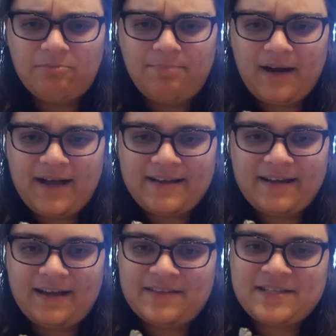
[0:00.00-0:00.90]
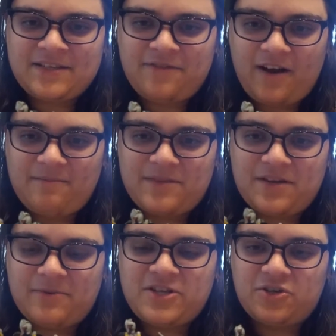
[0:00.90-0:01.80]
But this is from the
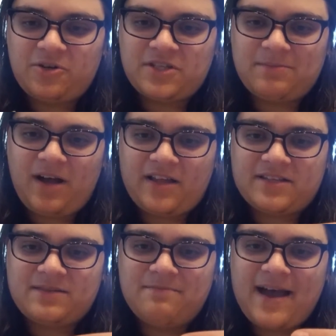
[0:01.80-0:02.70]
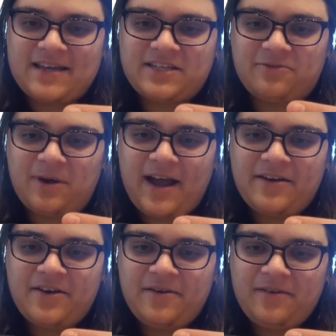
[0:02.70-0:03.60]
original Saban's Masked
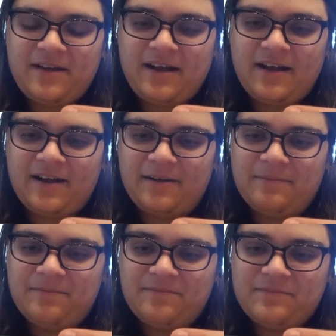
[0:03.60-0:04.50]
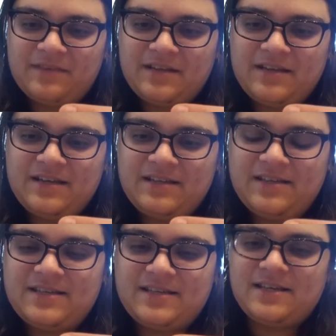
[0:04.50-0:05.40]
Rider.
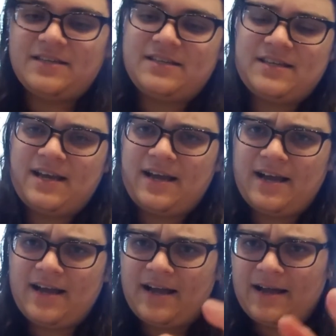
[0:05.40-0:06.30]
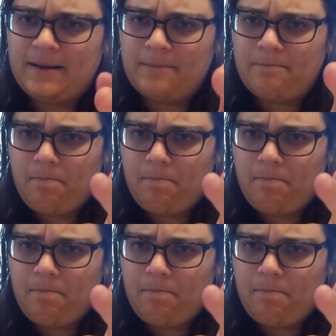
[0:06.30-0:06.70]
This is Bio